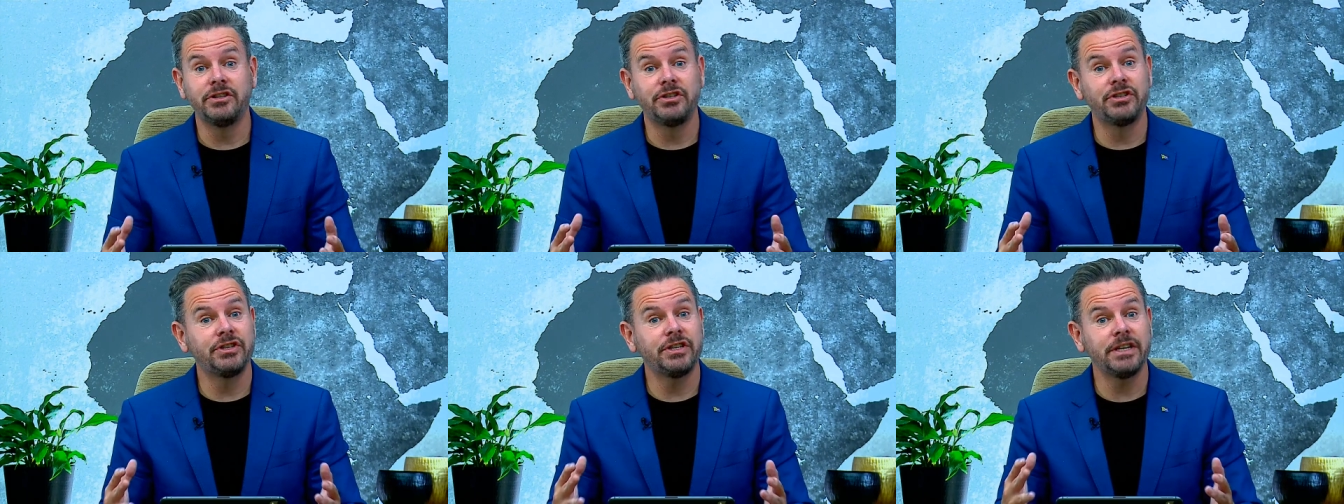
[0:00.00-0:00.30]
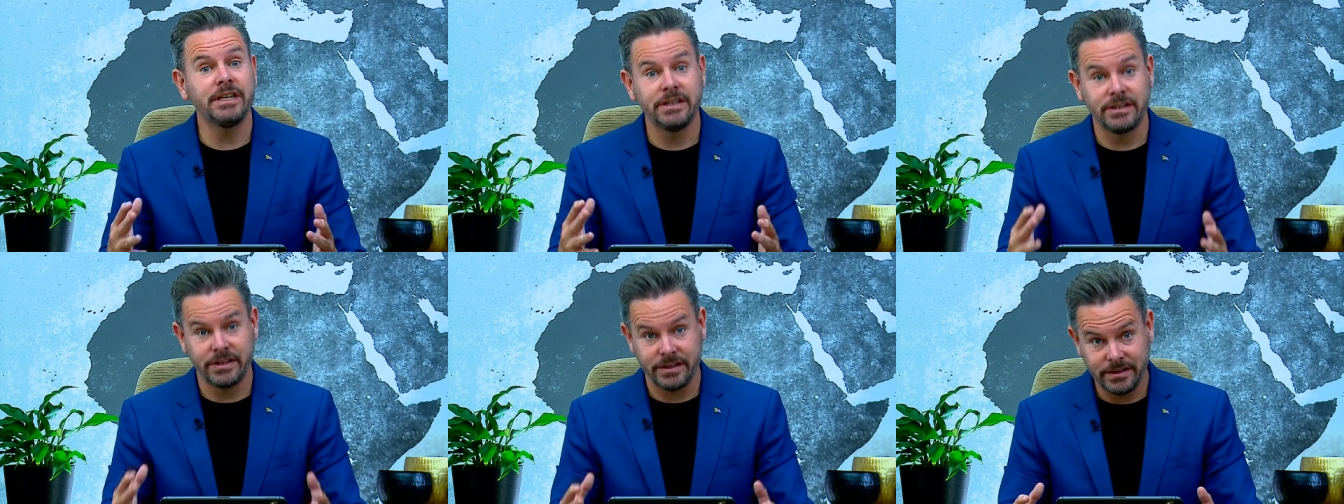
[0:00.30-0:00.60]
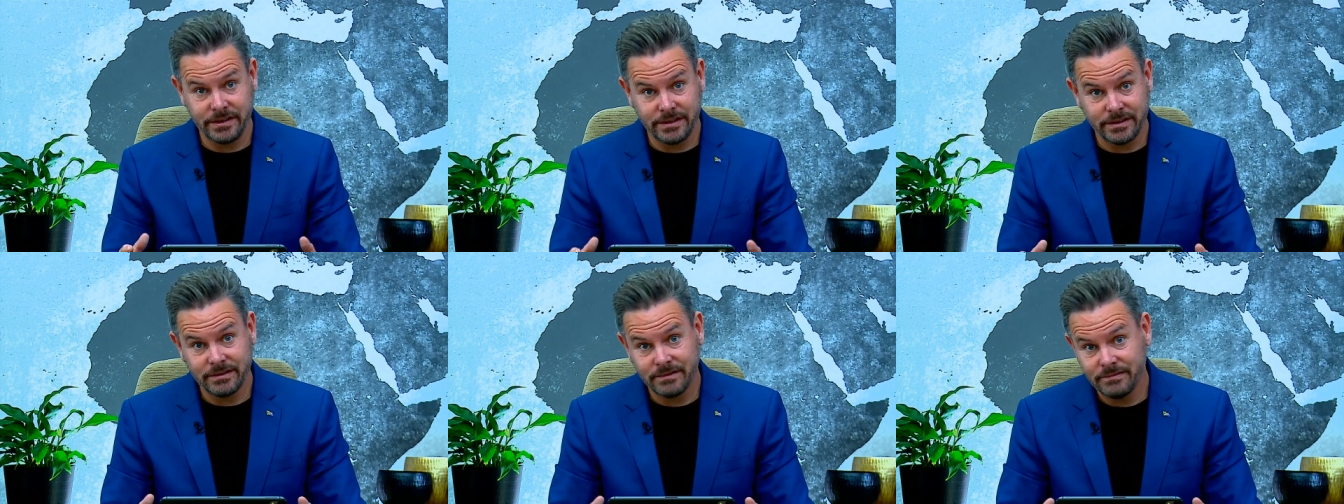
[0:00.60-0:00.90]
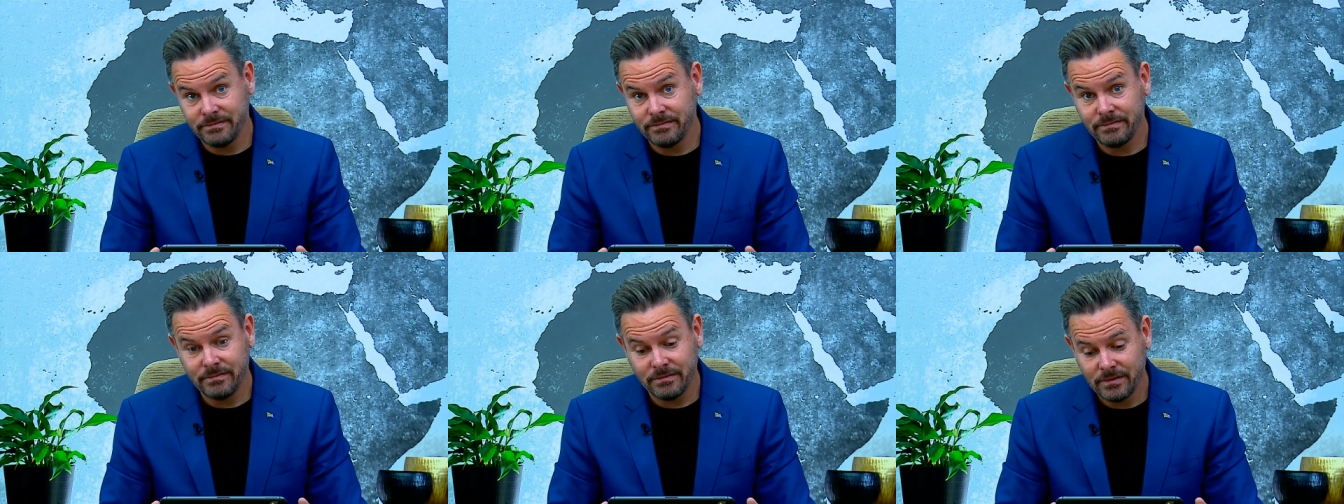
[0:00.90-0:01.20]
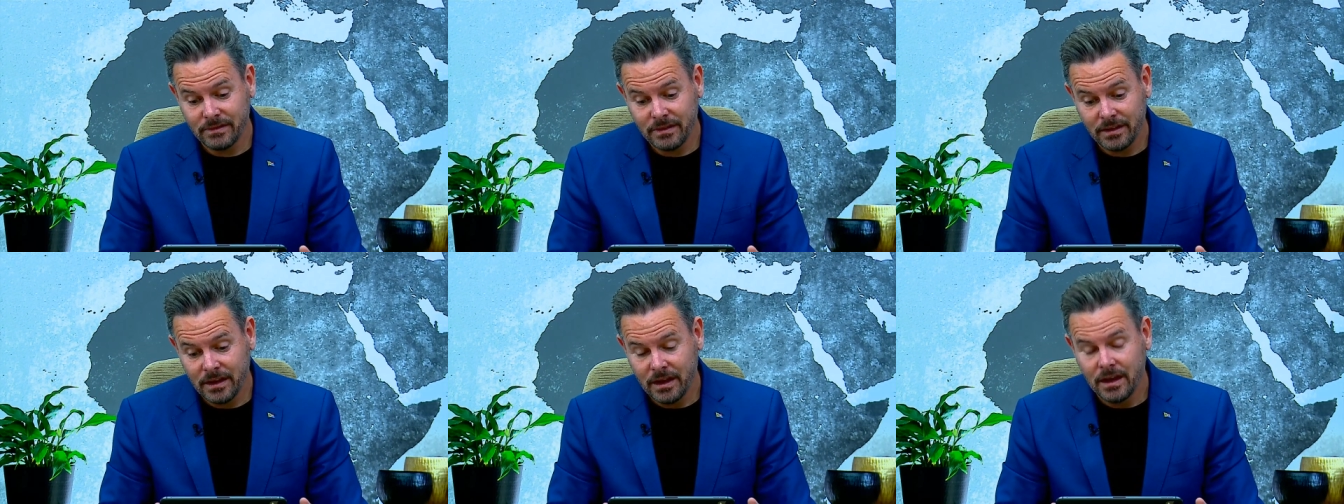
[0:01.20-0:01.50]
Jesus.
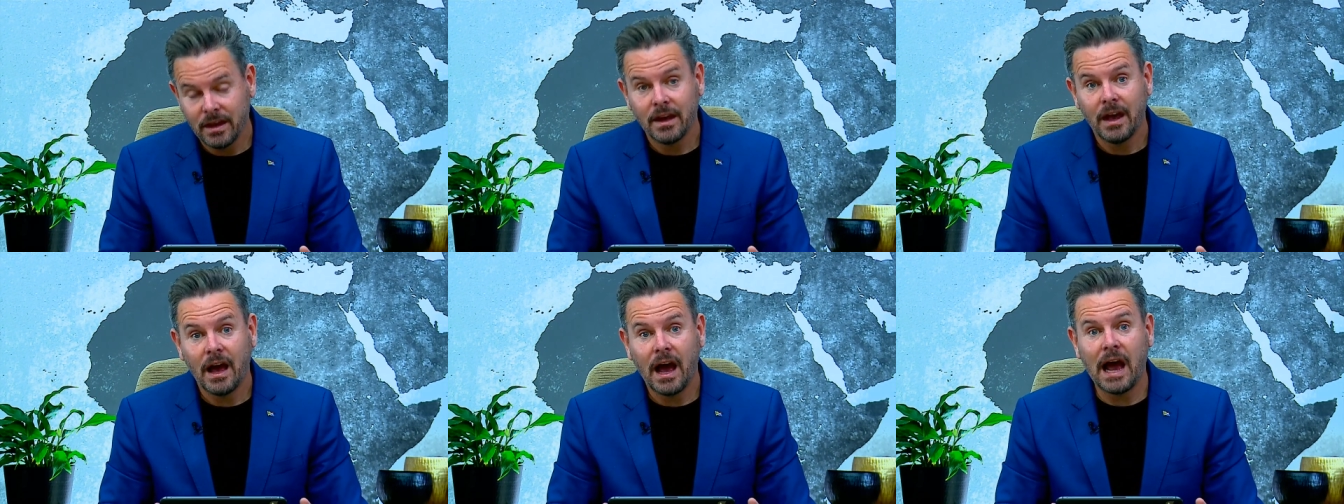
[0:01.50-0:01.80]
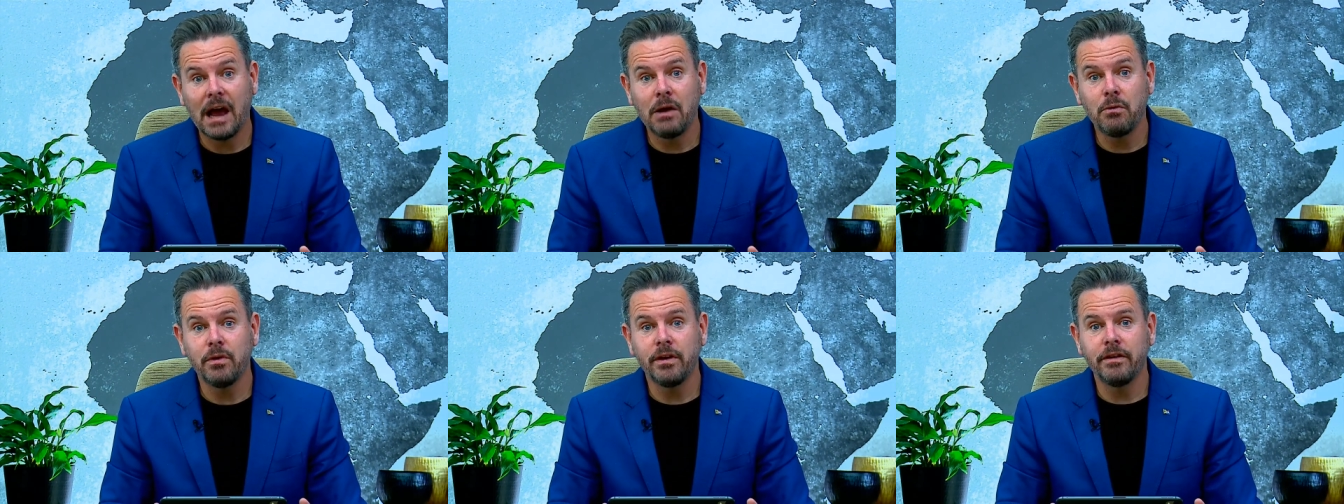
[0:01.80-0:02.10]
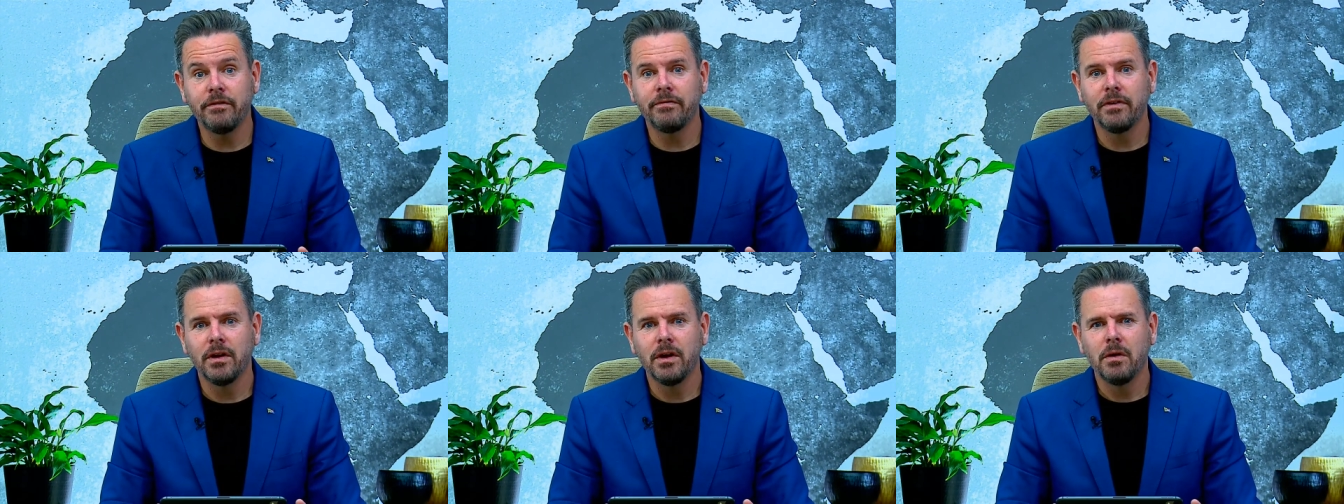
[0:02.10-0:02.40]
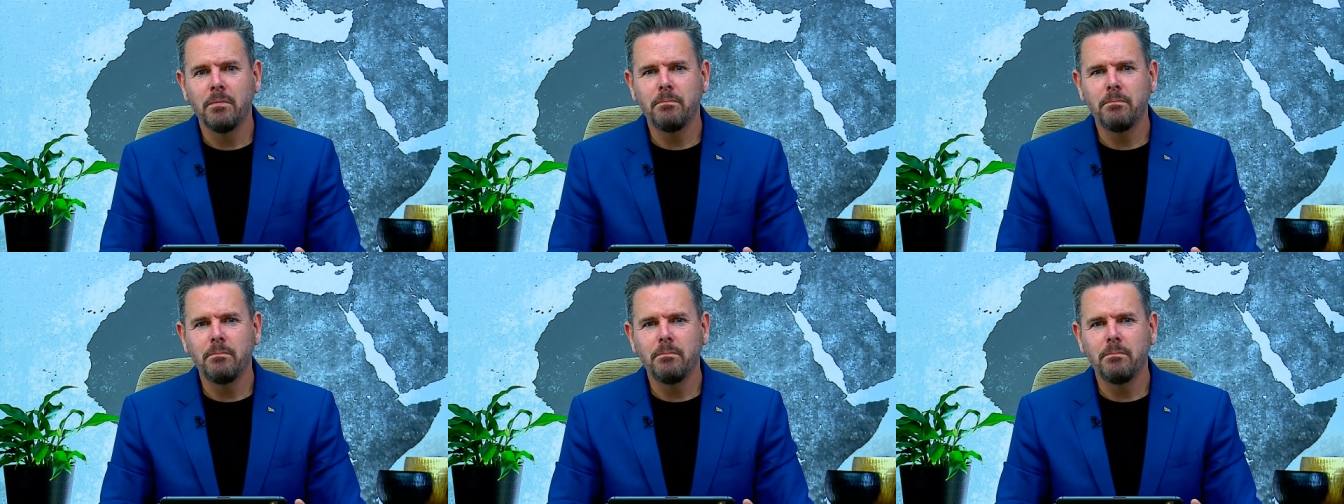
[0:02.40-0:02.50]
I would have